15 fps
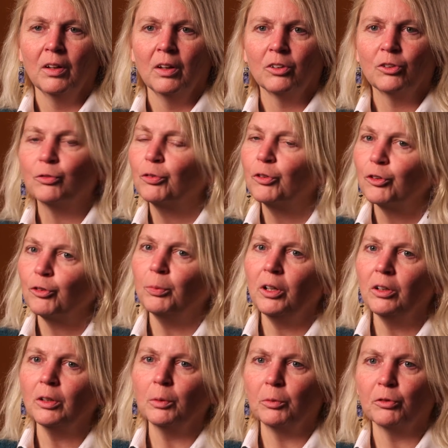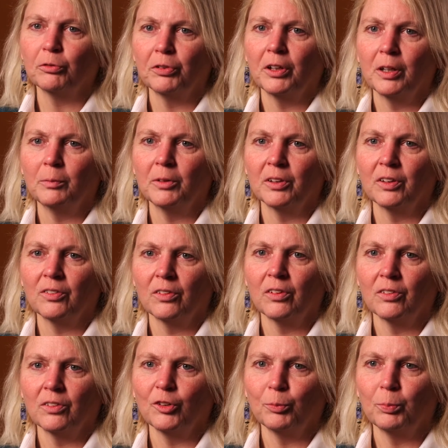So for a small number of families,
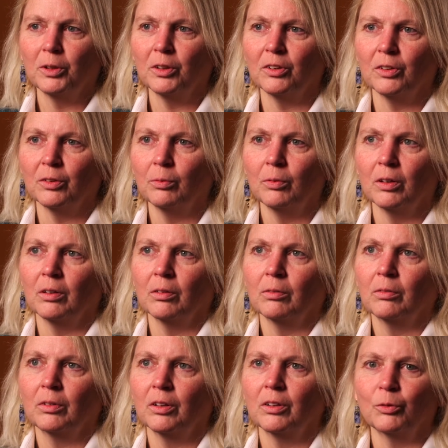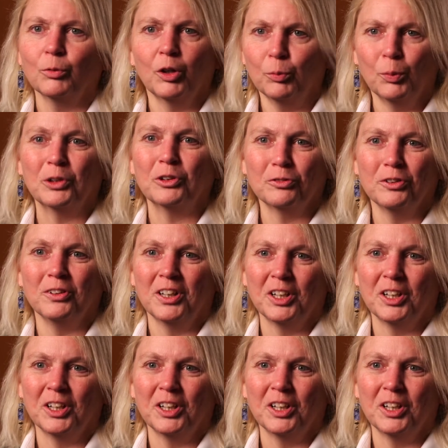this has been a, a, a wonderful